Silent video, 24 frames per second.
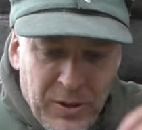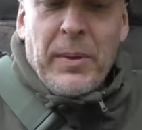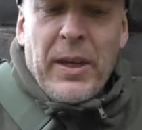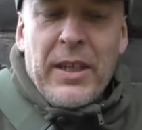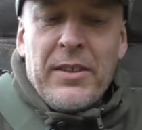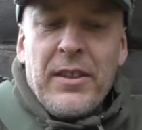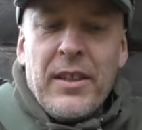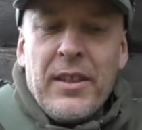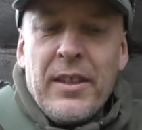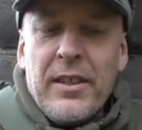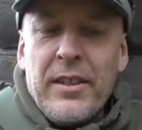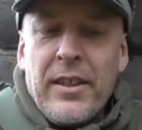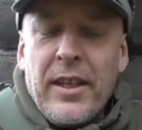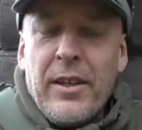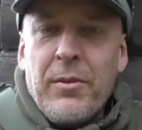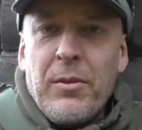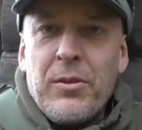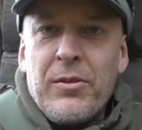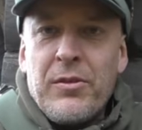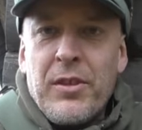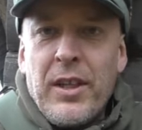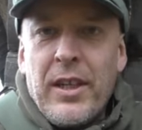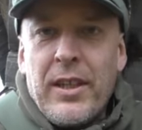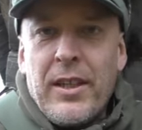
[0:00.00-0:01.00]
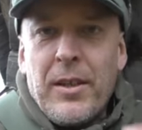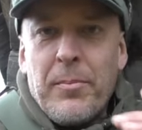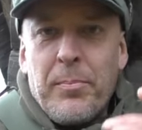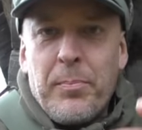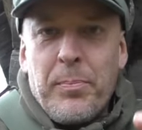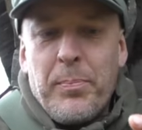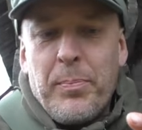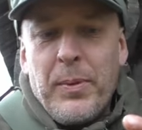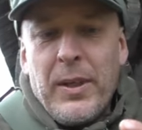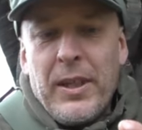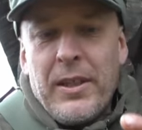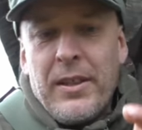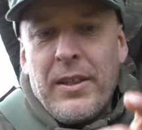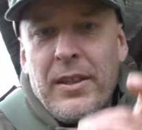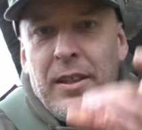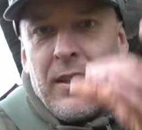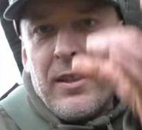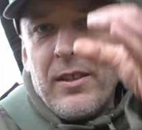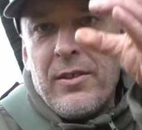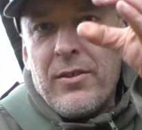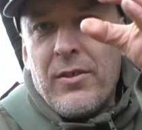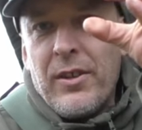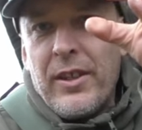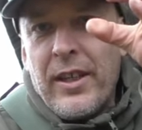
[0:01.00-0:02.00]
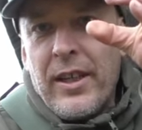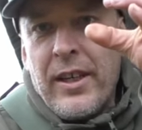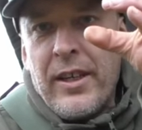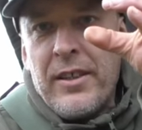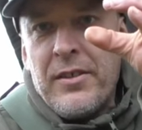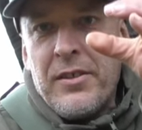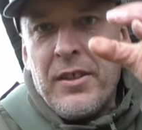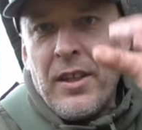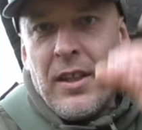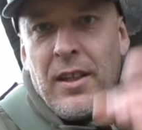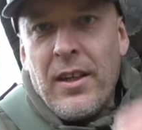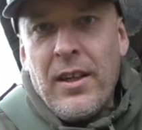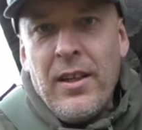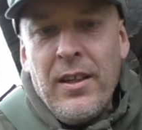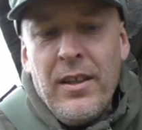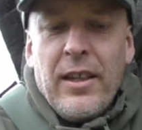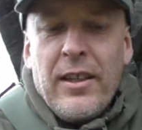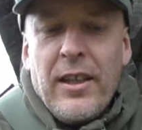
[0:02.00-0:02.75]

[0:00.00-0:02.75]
Basically, they would take a big grenade shell